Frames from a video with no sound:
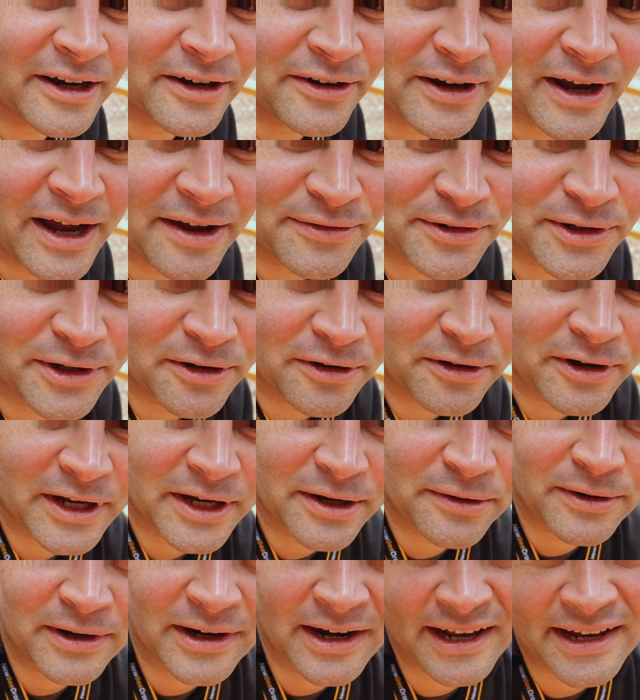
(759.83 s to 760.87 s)
I don't have to go
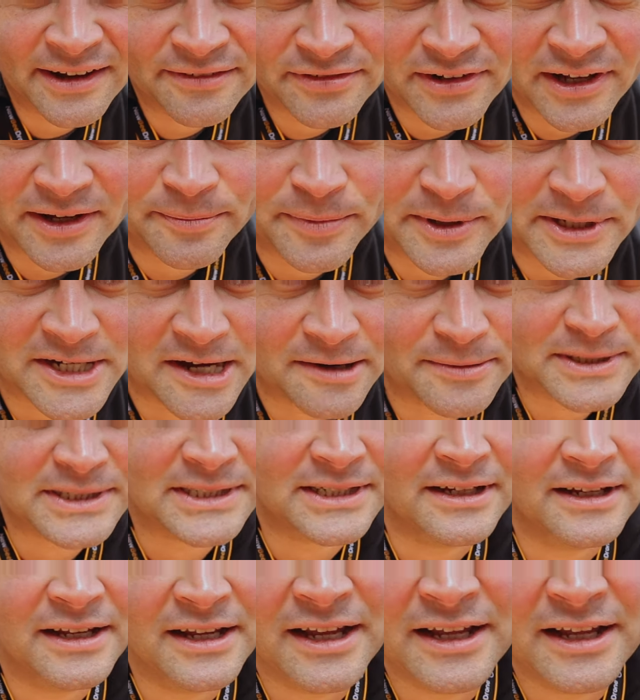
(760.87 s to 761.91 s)
anywhere. I can fly in pajamas.